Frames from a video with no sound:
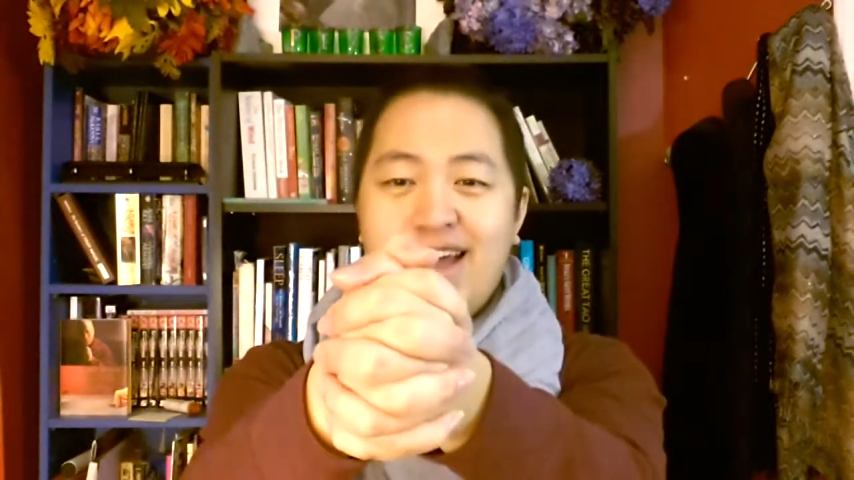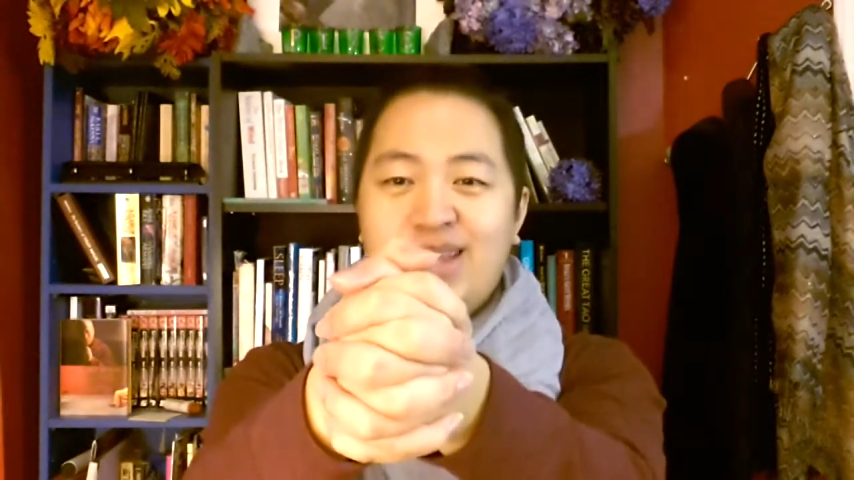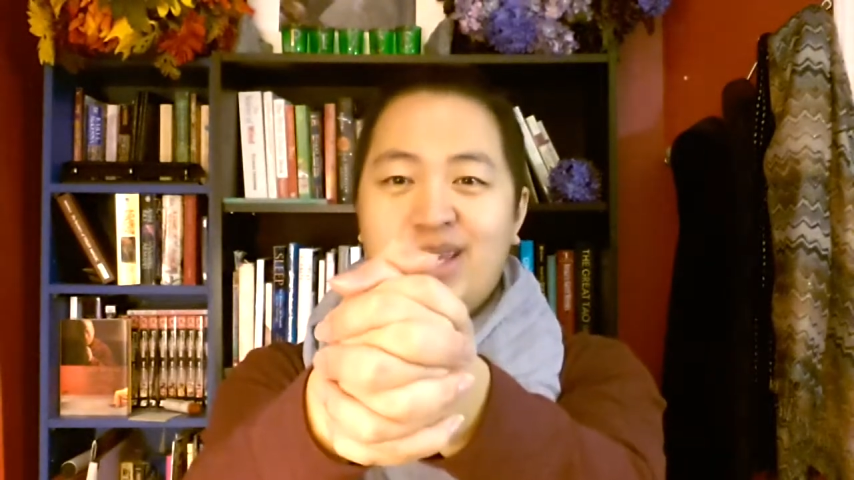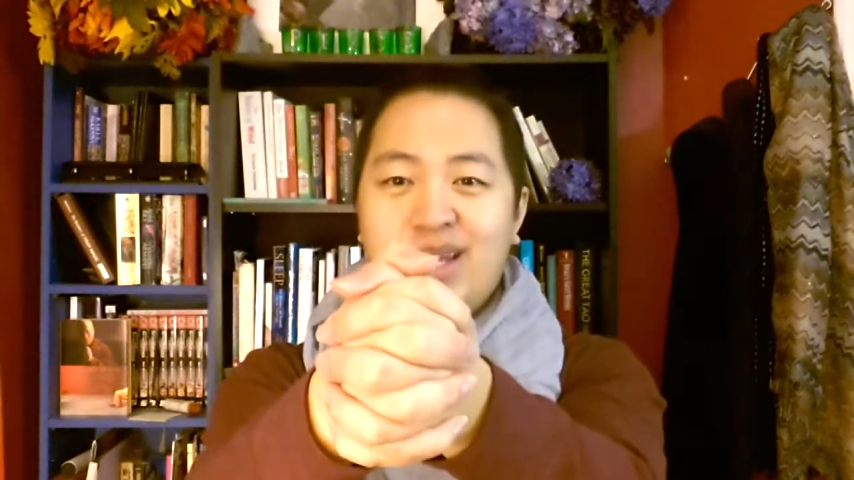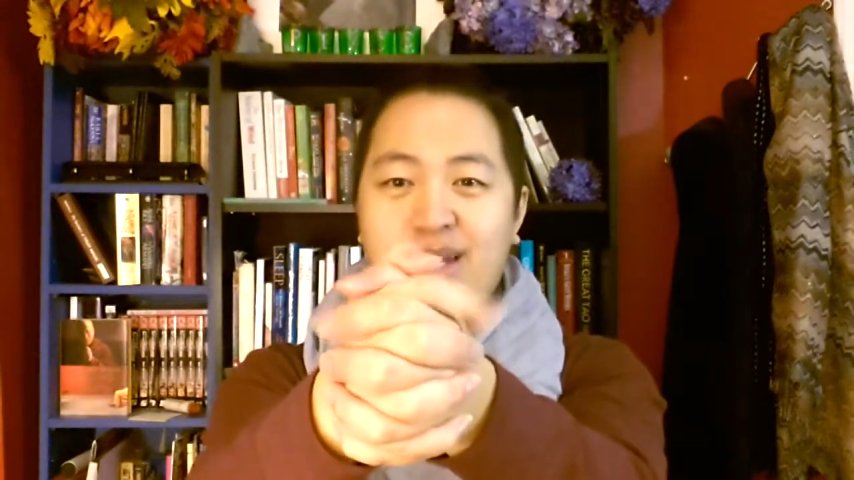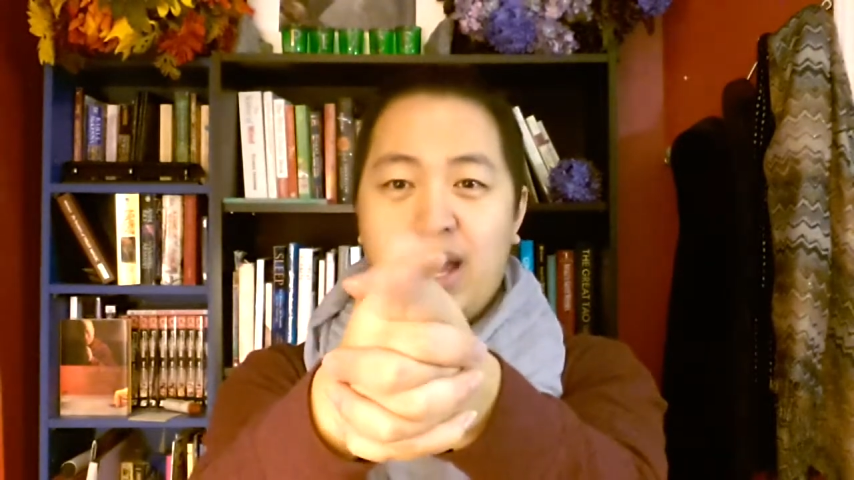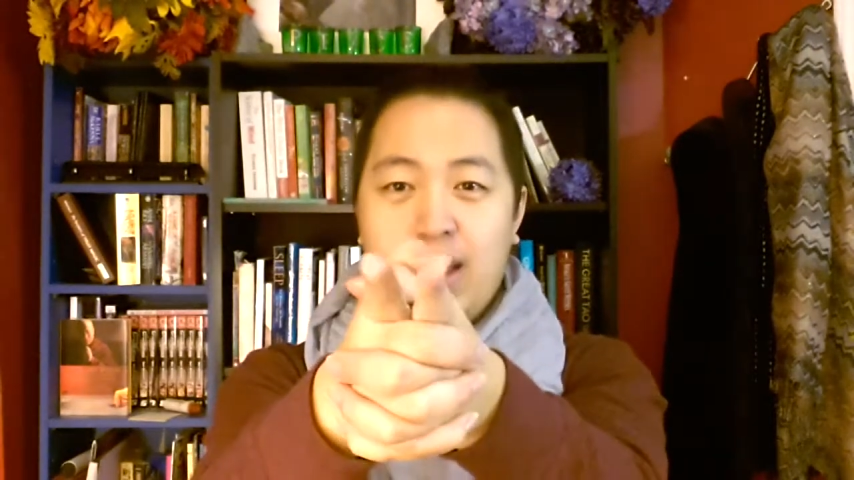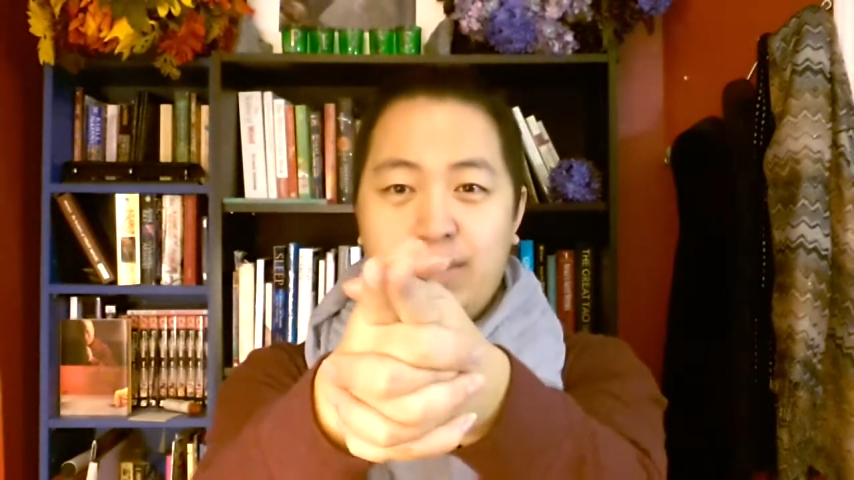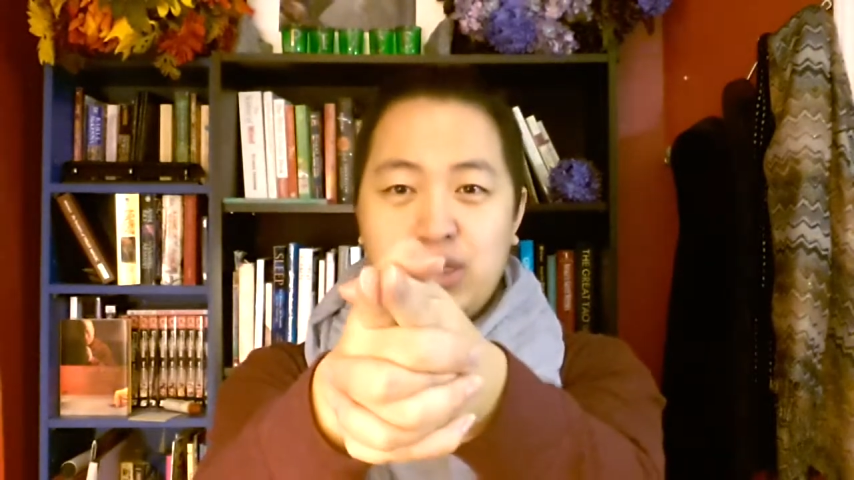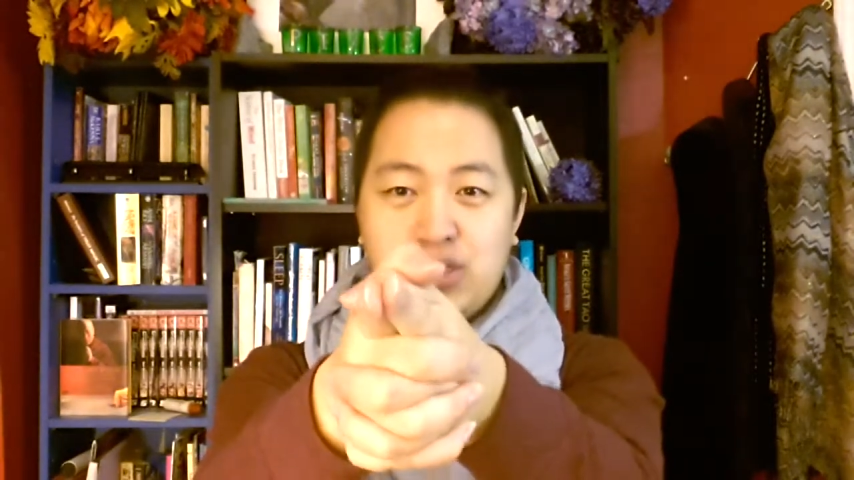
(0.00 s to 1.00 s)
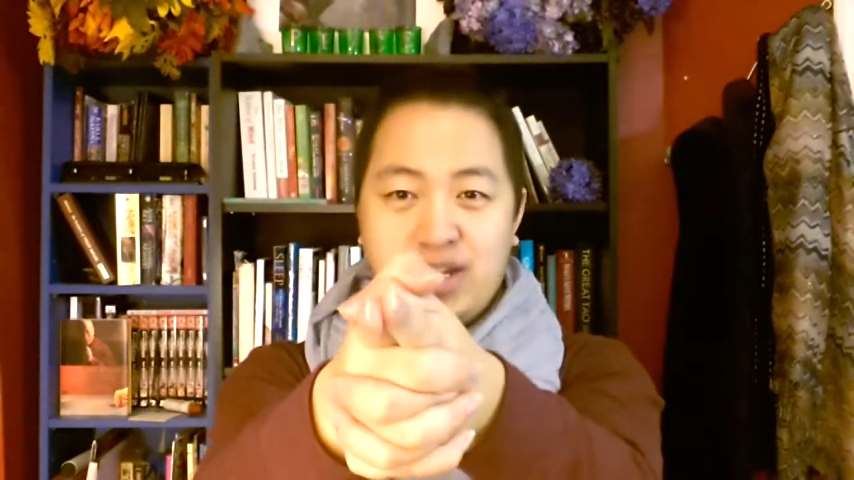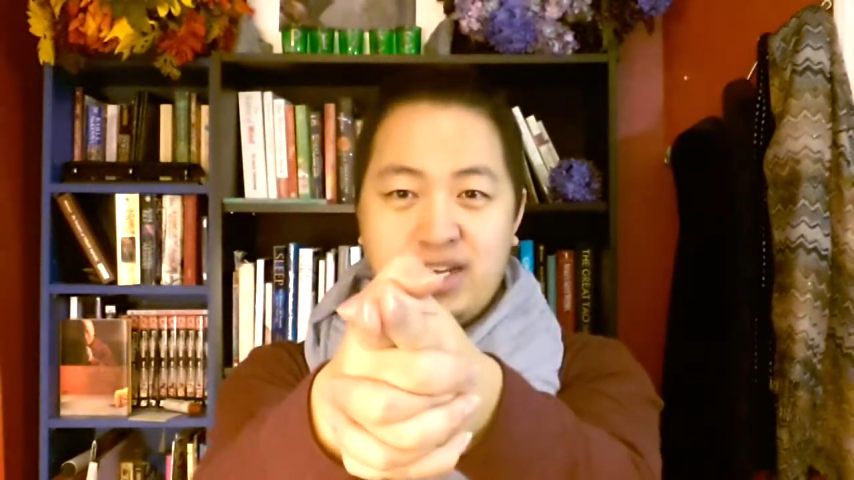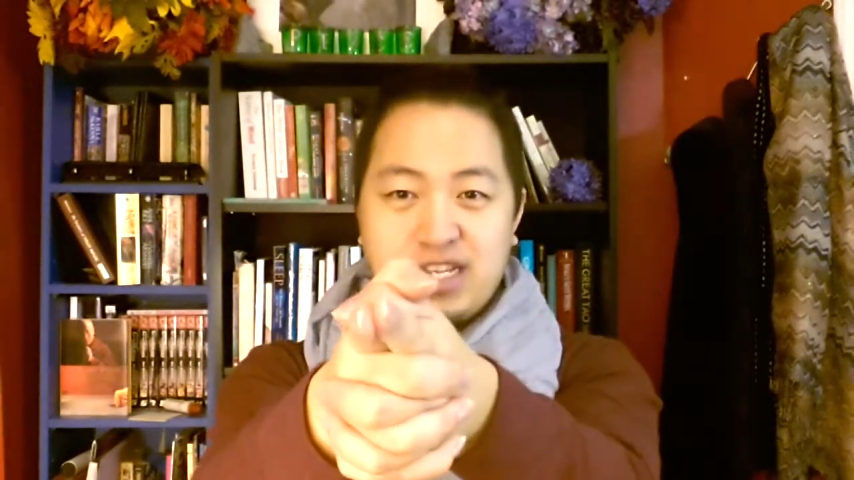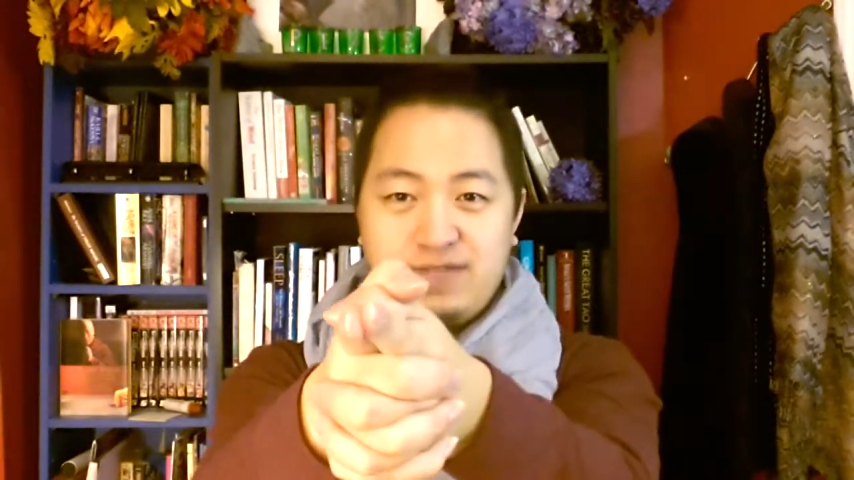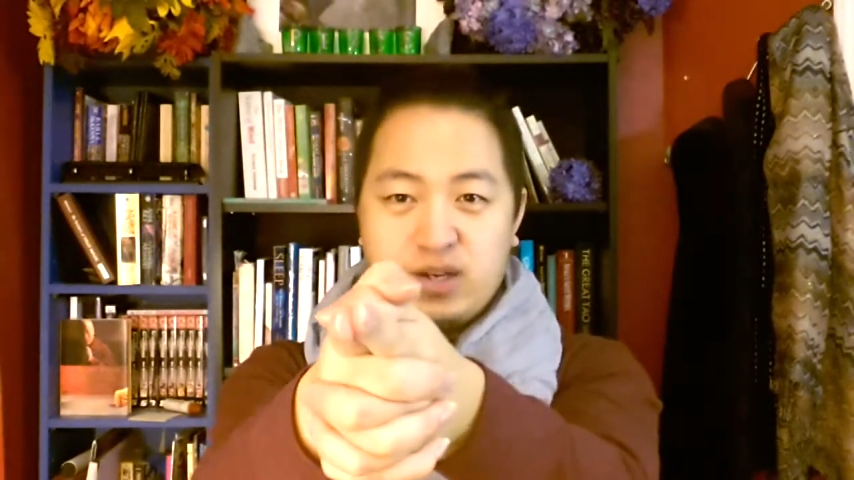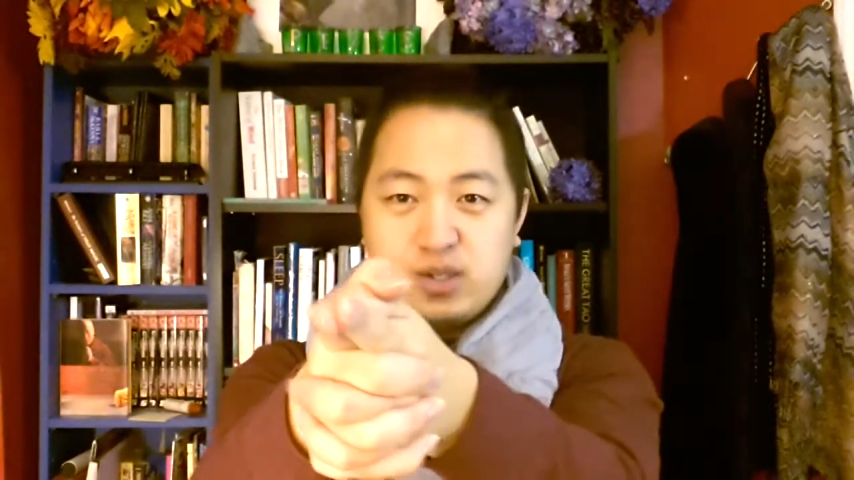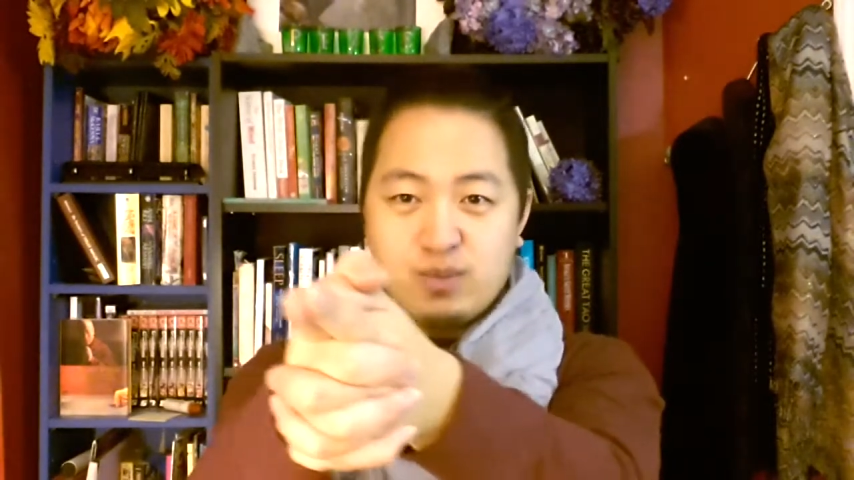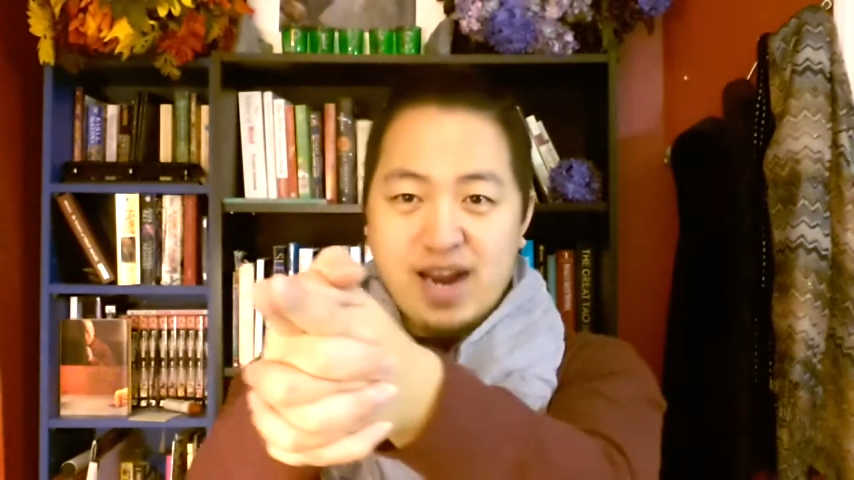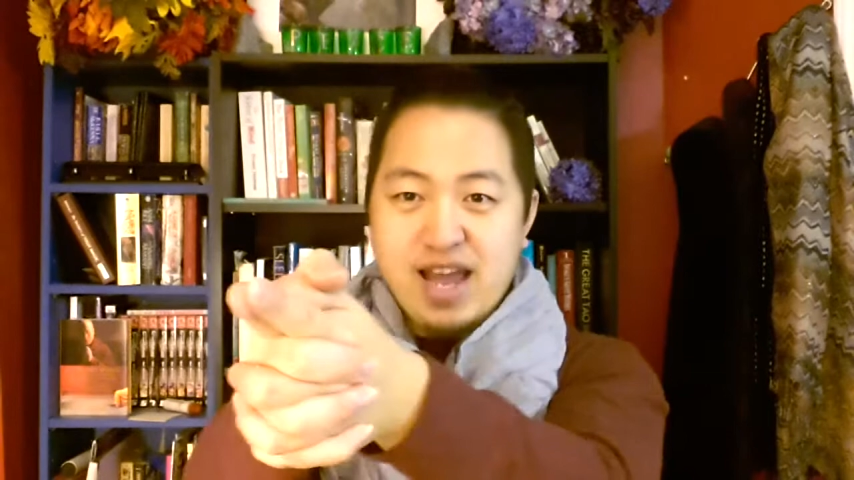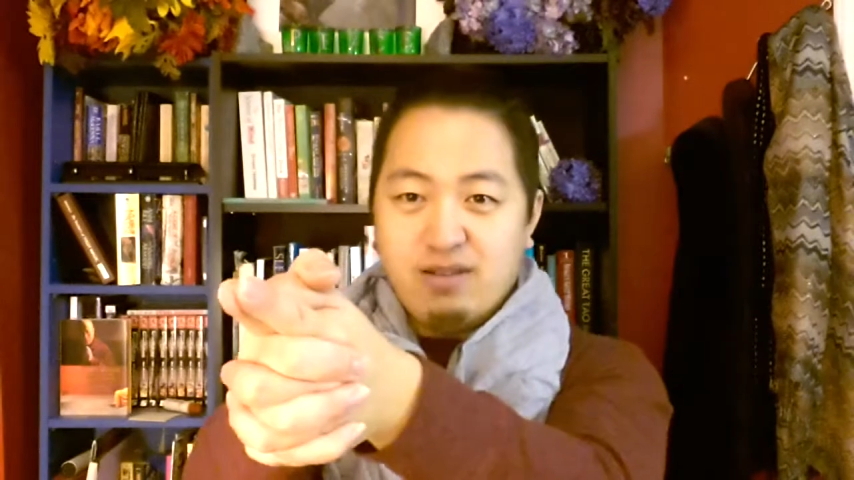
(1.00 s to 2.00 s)
and then put your index fingers
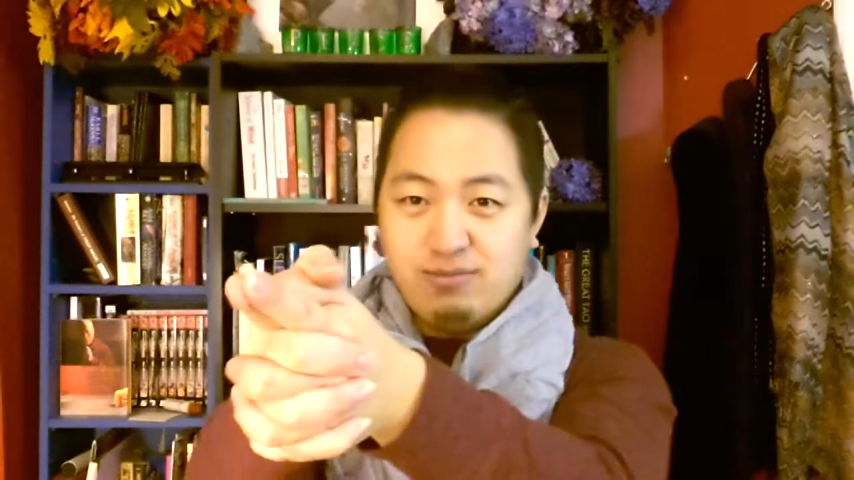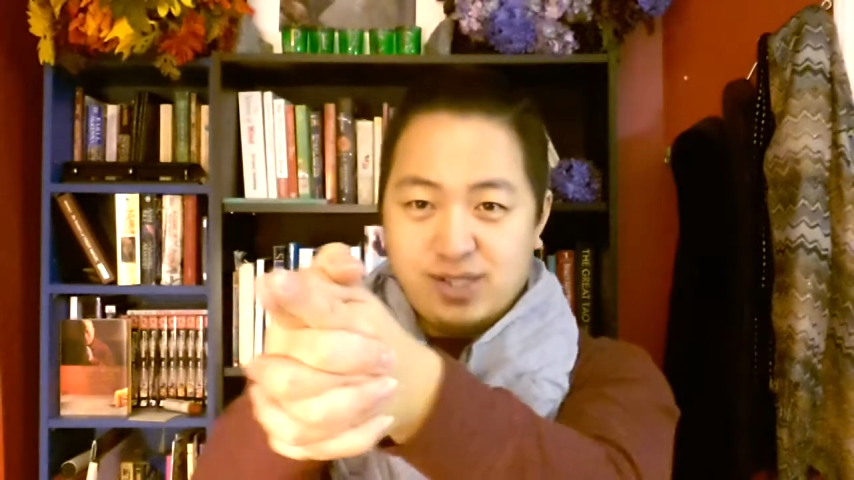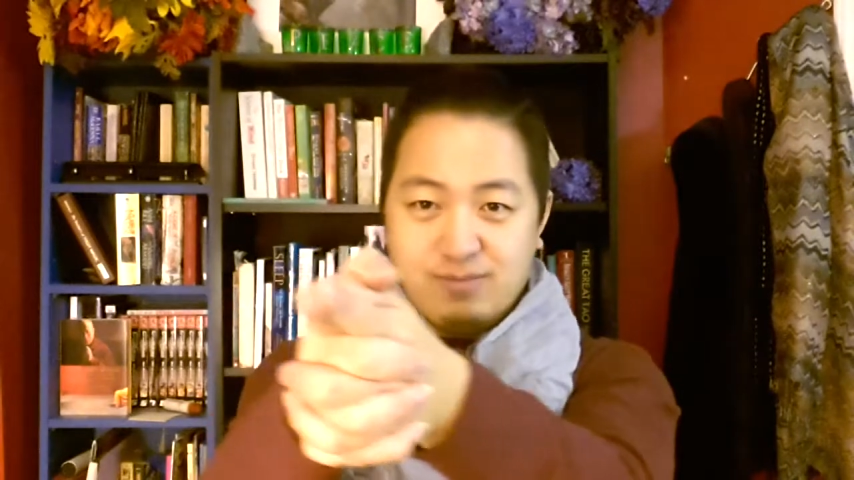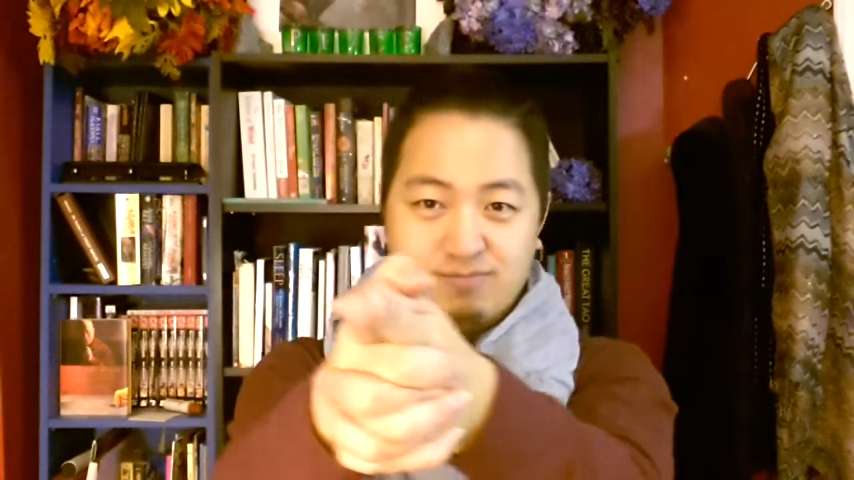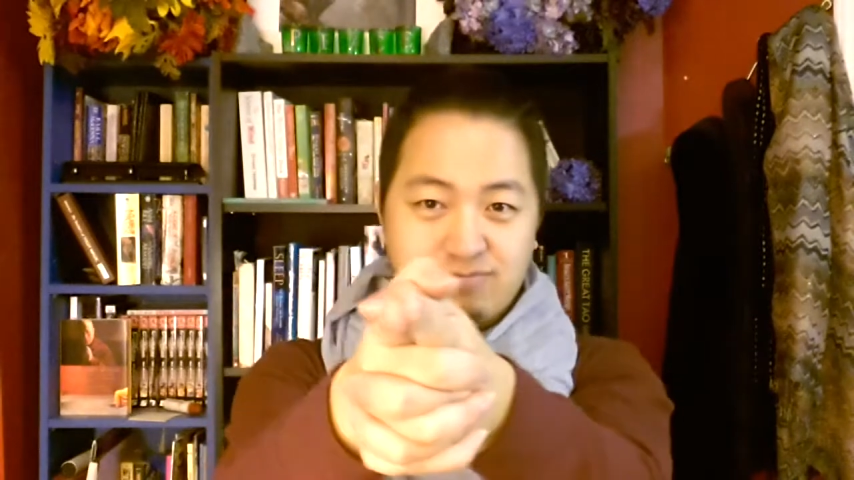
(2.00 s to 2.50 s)
right out.